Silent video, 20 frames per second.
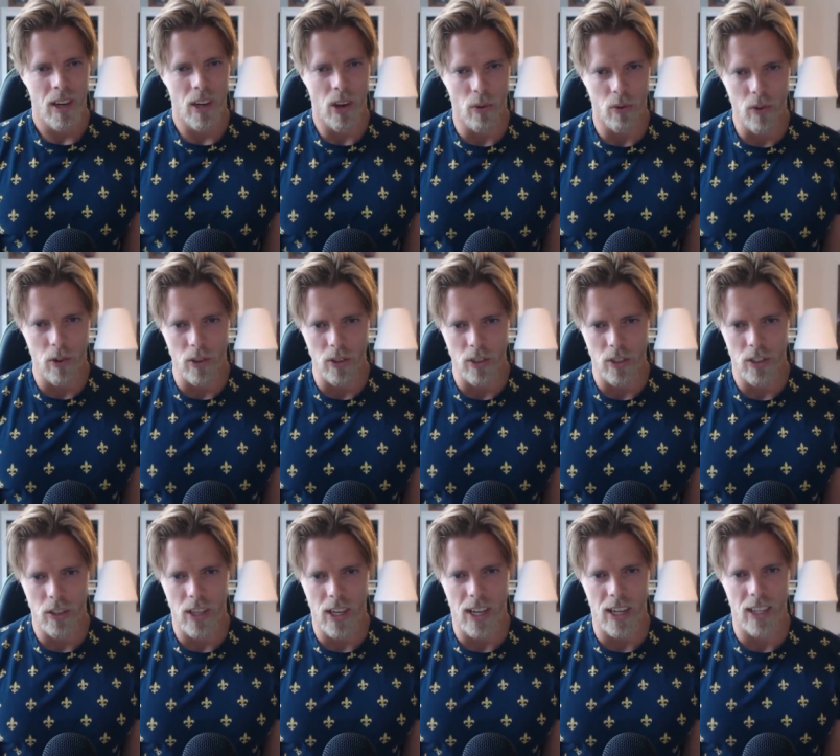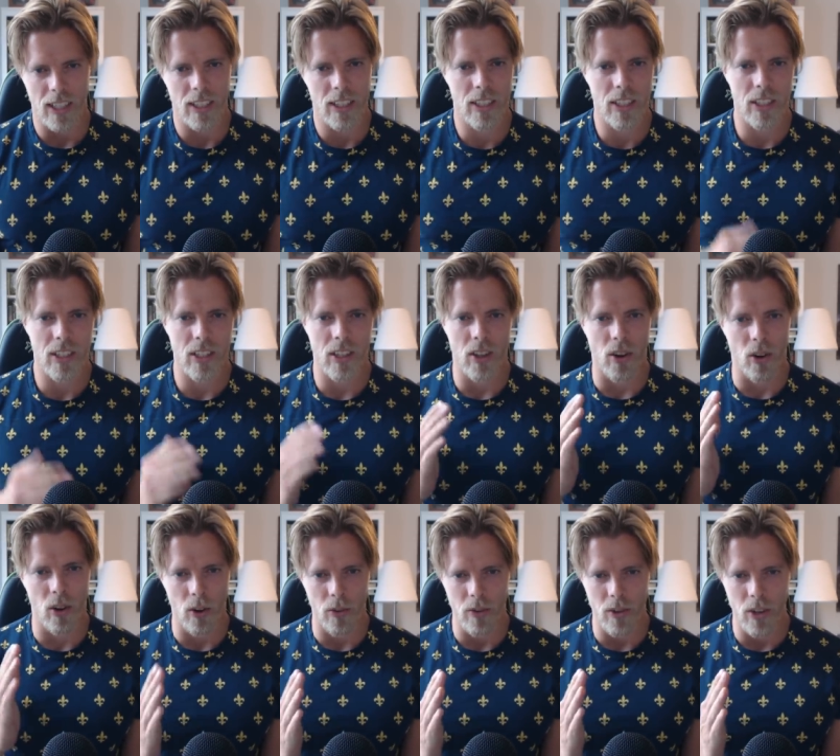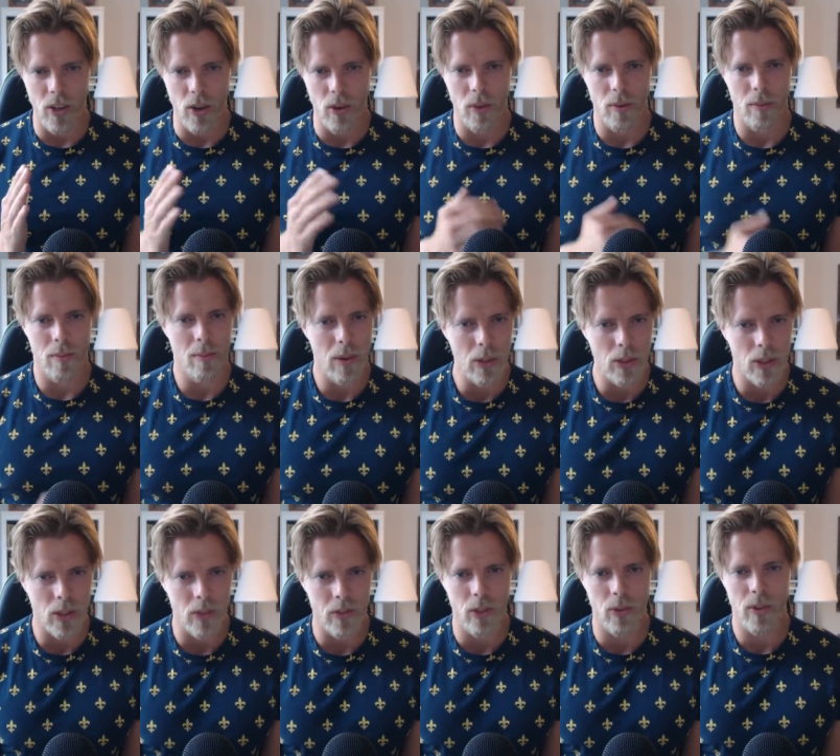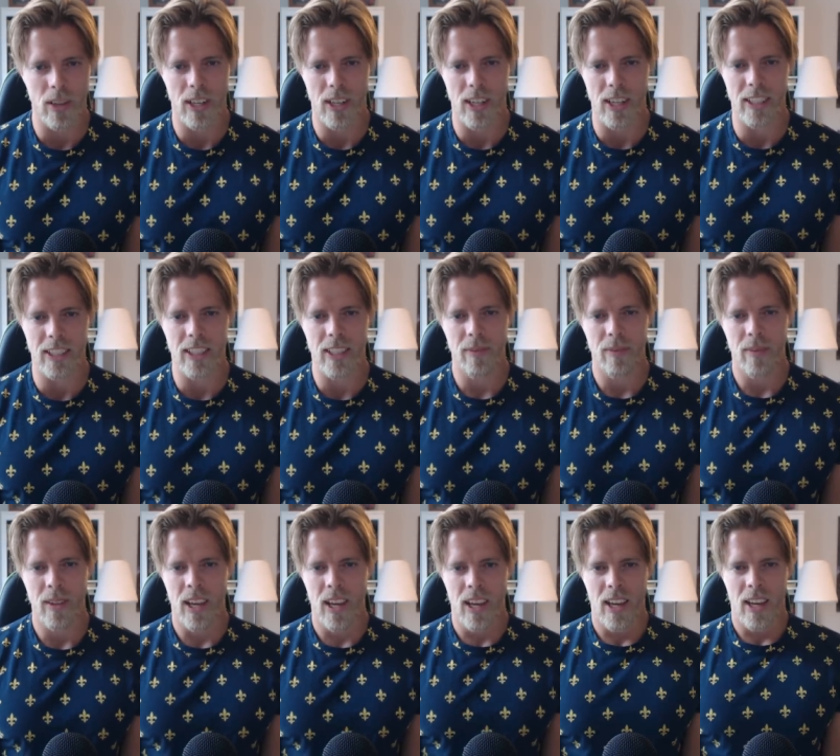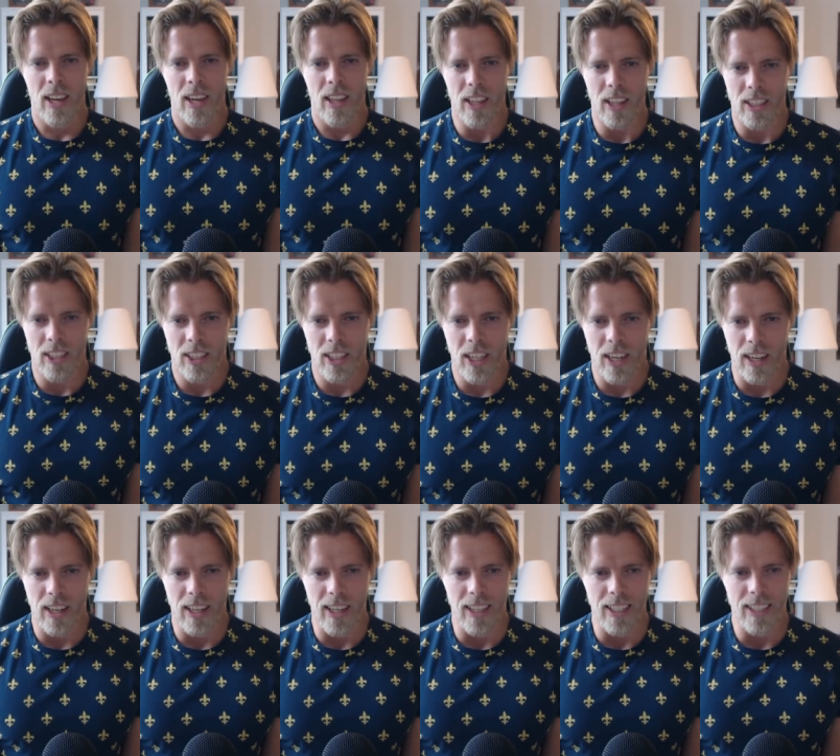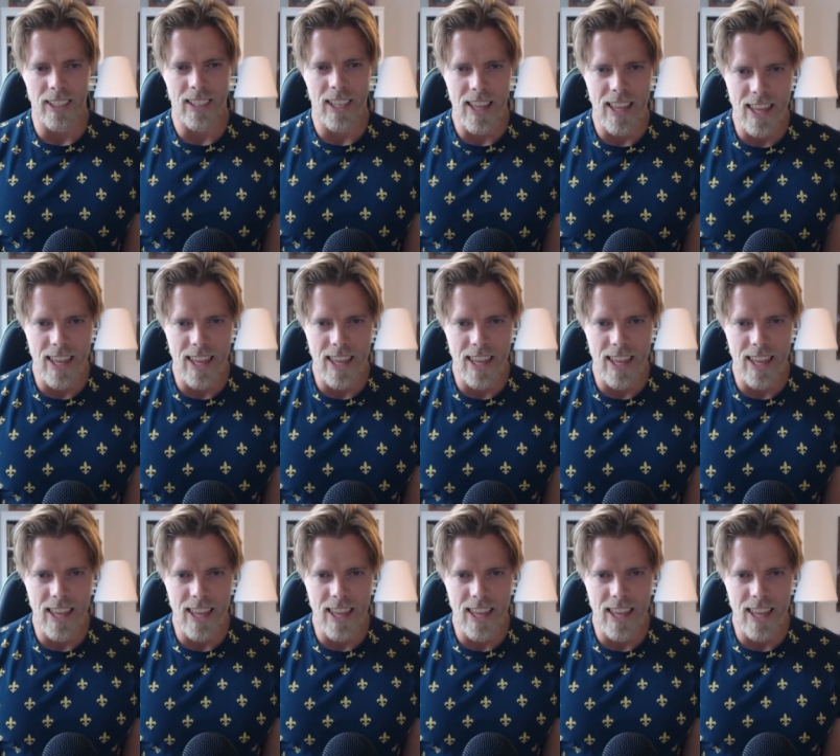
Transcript: Now, of course, as all of you know, most of you at least, this channel is